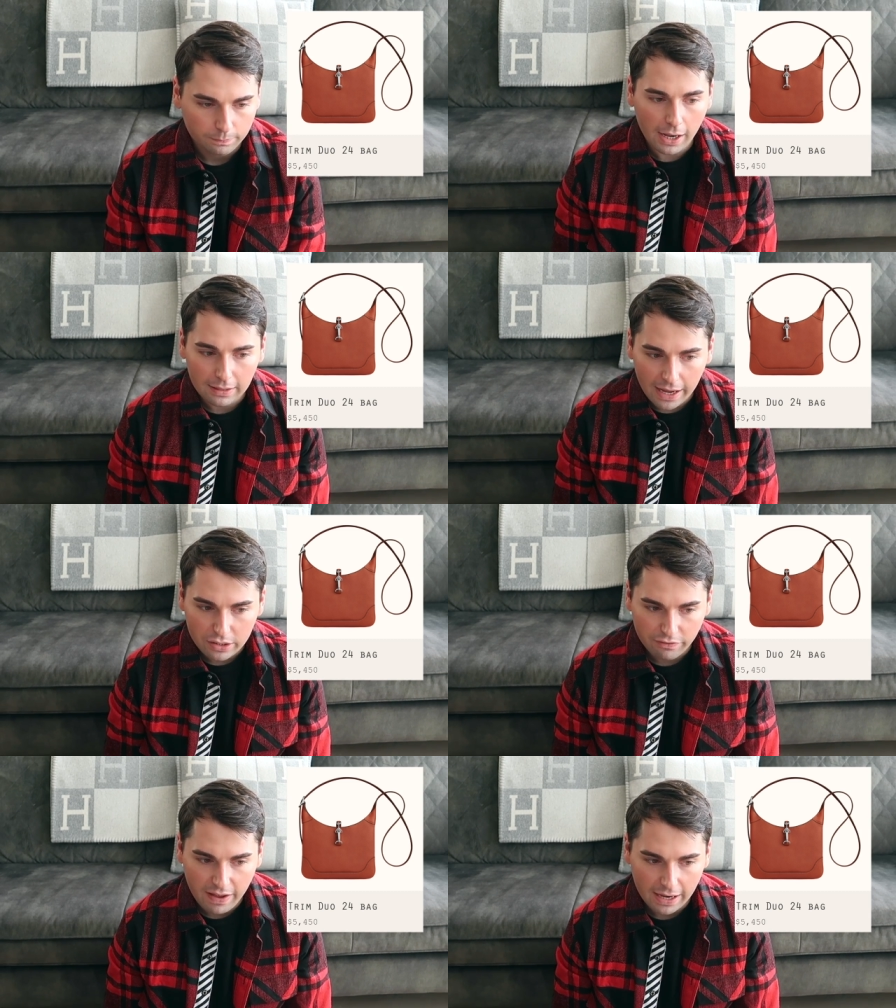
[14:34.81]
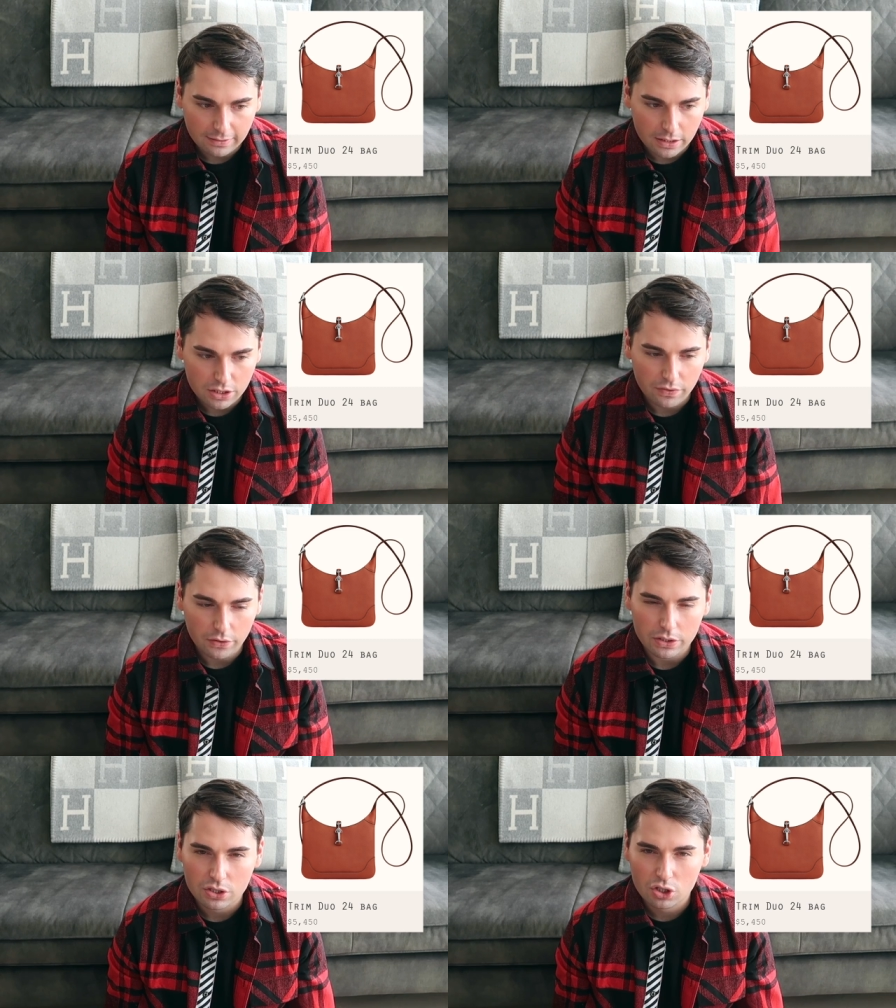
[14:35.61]
I like the fact that it's
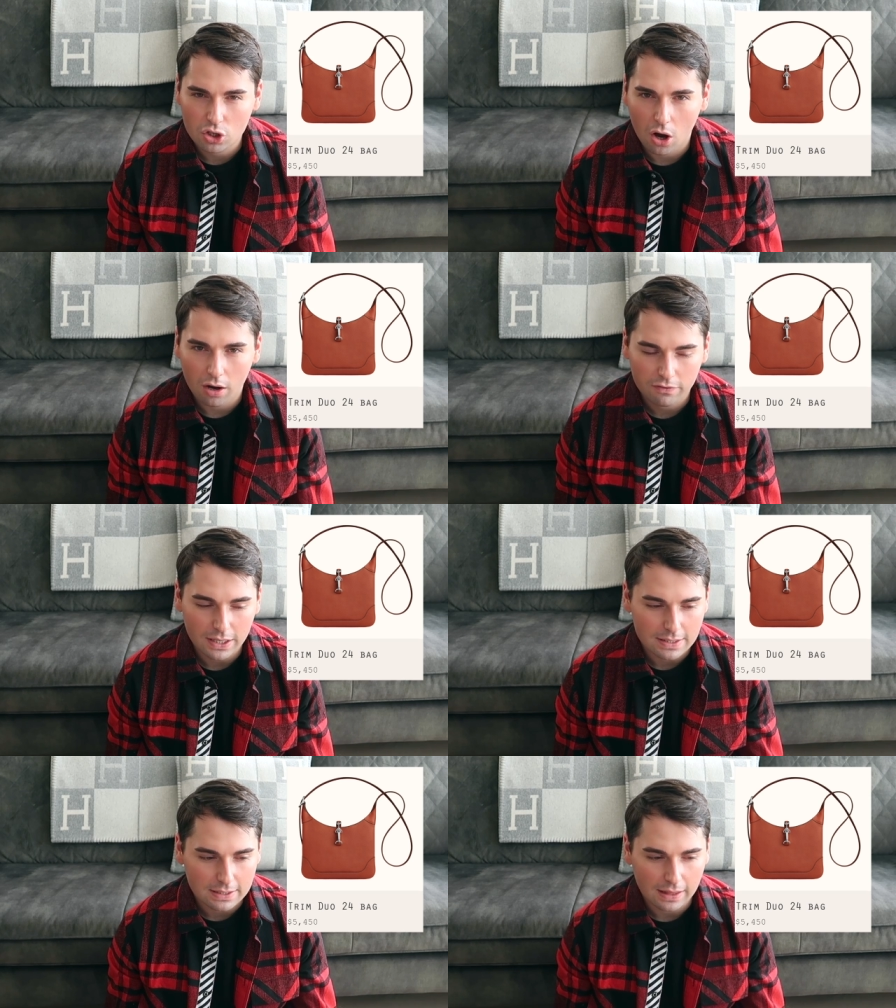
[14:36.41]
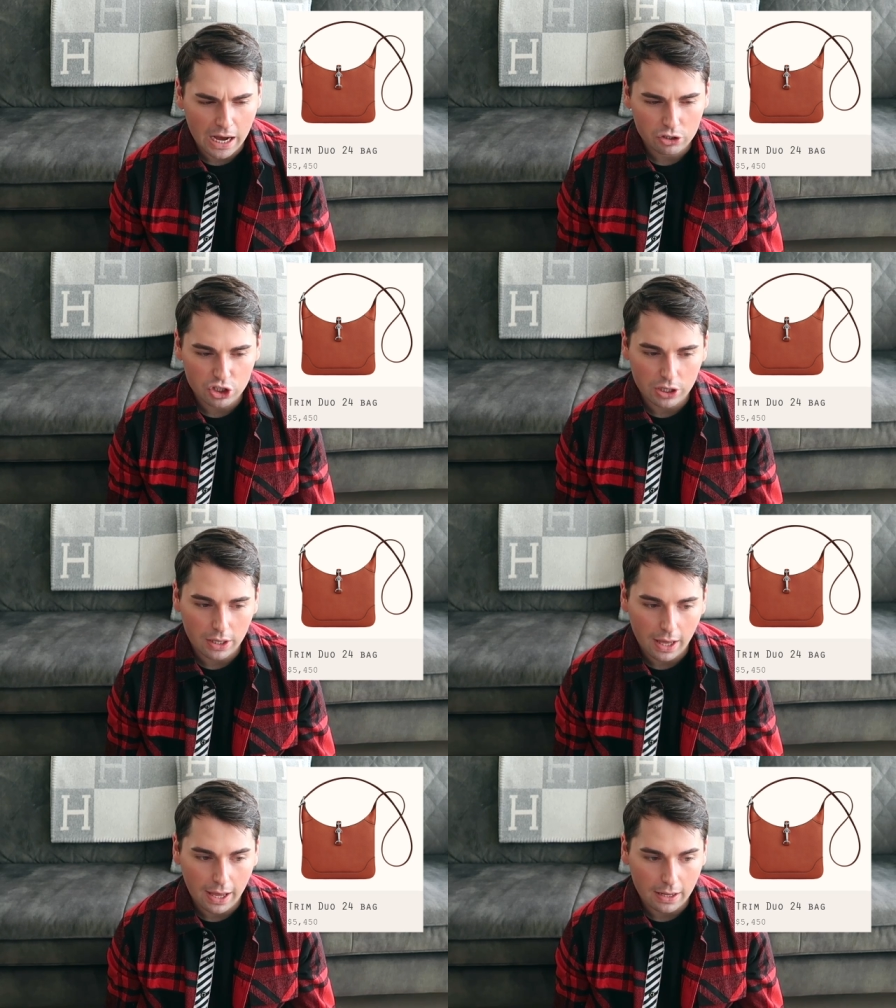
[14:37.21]
very soft and
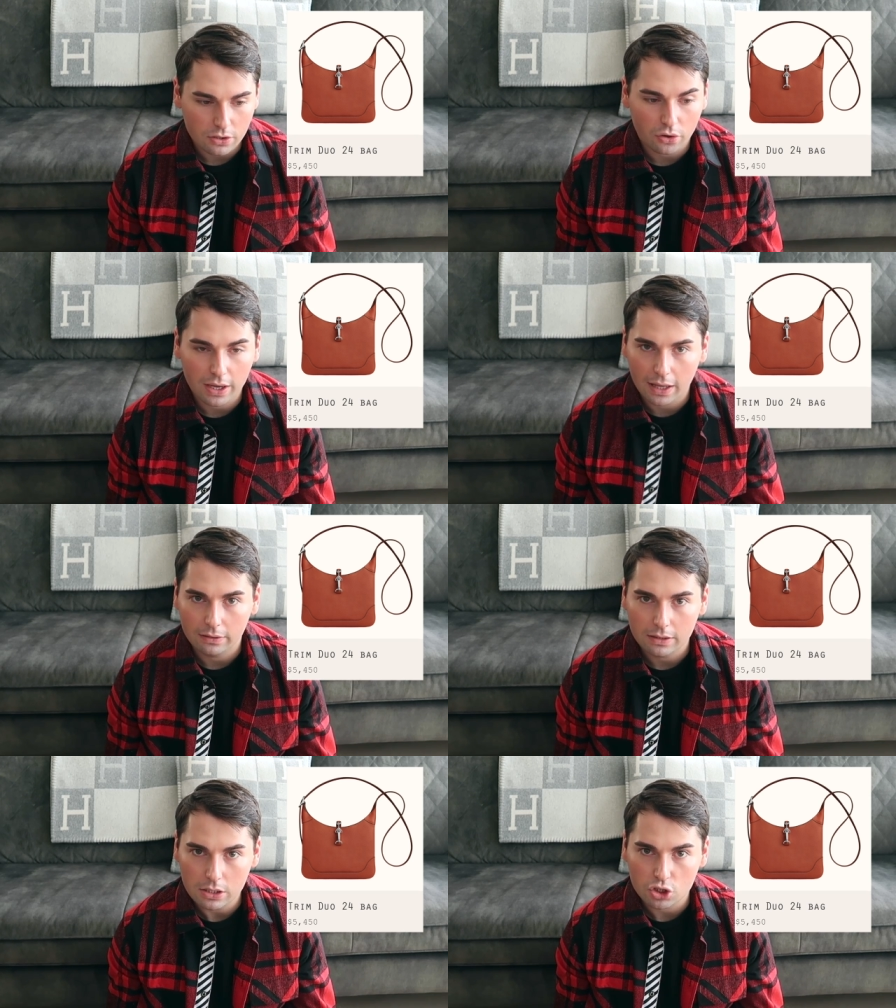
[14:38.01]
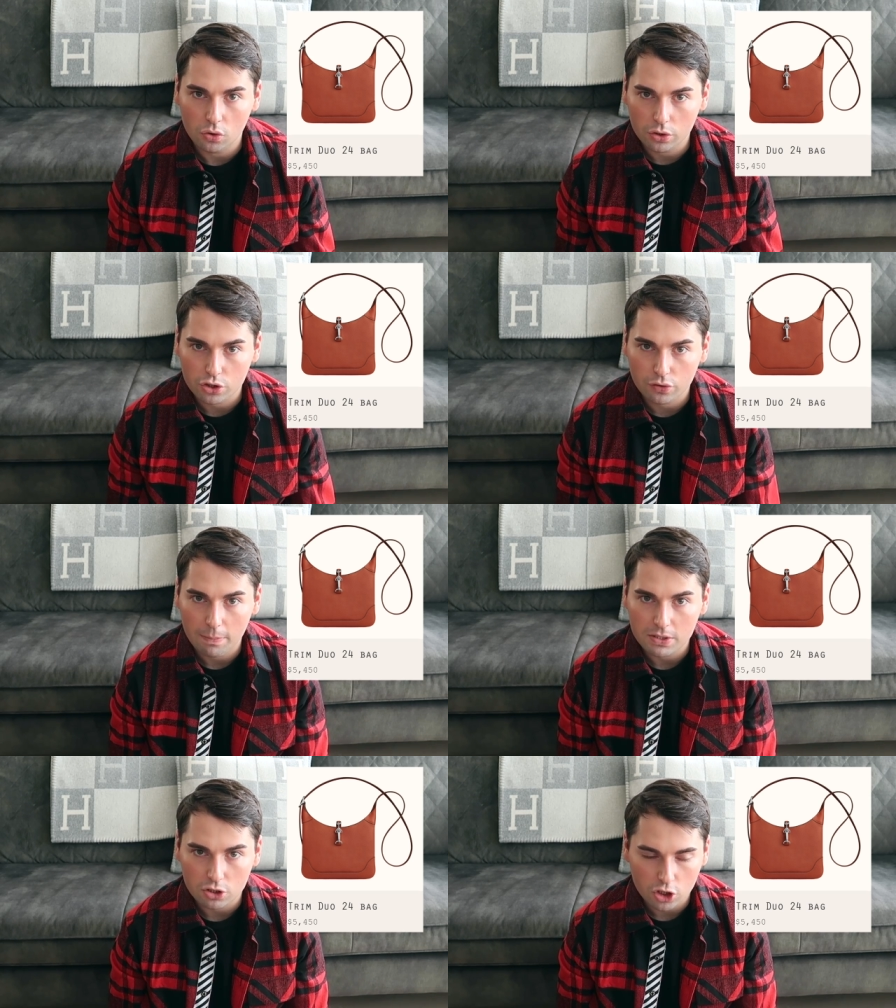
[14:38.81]
slouchy, and again, the shoulder strap
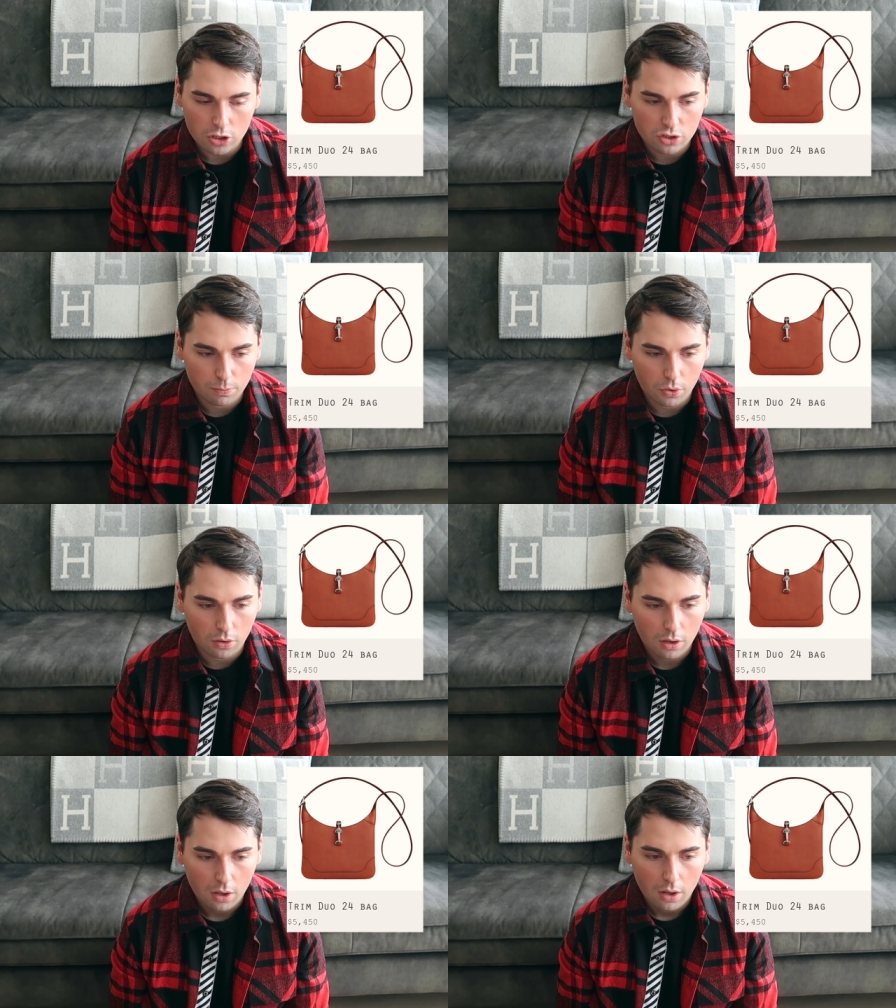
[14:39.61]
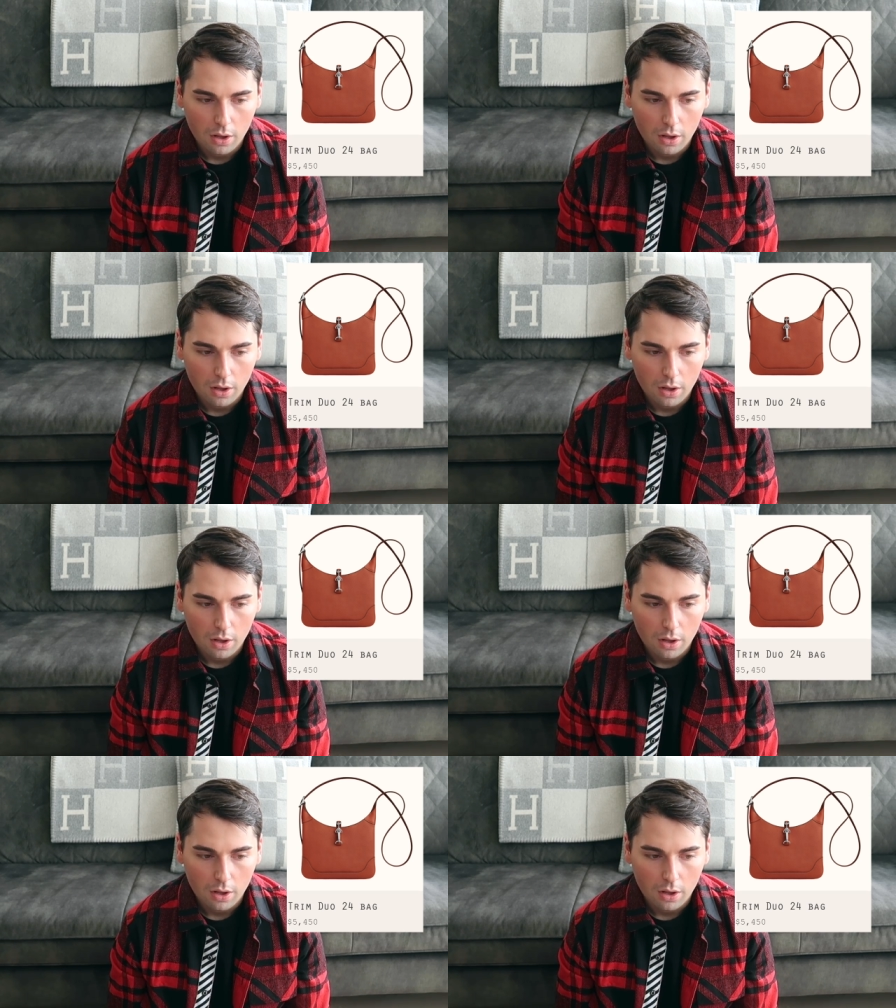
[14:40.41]
is adjustable.